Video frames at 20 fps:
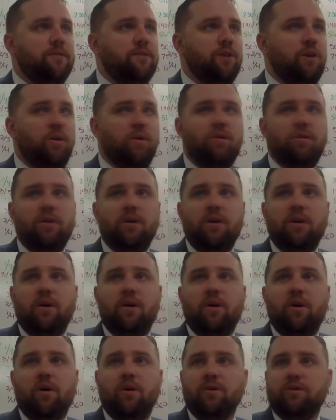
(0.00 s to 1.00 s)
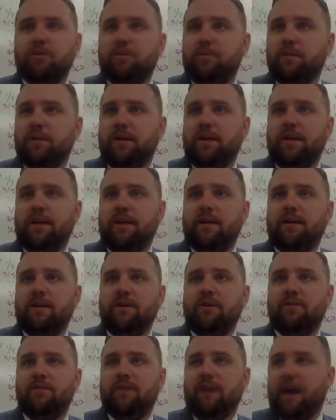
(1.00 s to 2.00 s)
So ultimately,
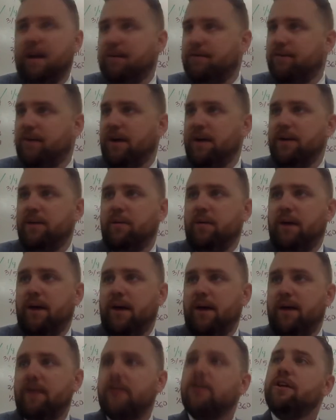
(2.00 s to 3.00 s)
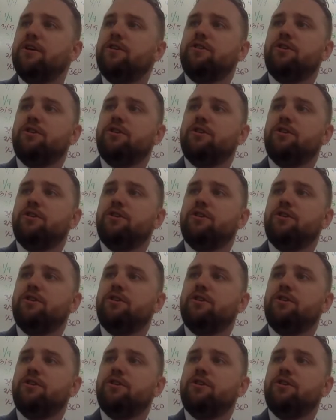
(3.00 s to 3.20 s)
you've got to find a way